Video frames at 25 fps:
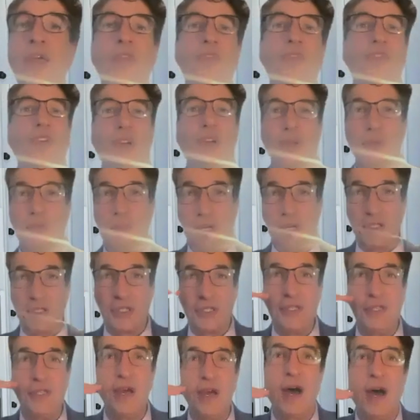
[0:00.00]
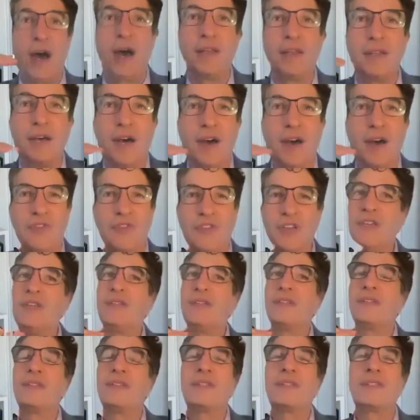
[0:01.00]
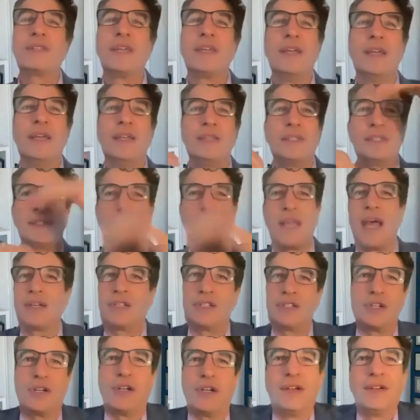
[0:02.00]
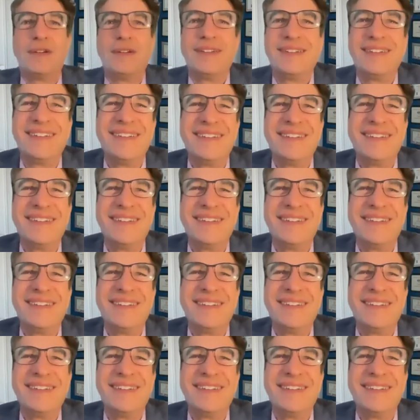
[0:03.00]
very much not of his stature.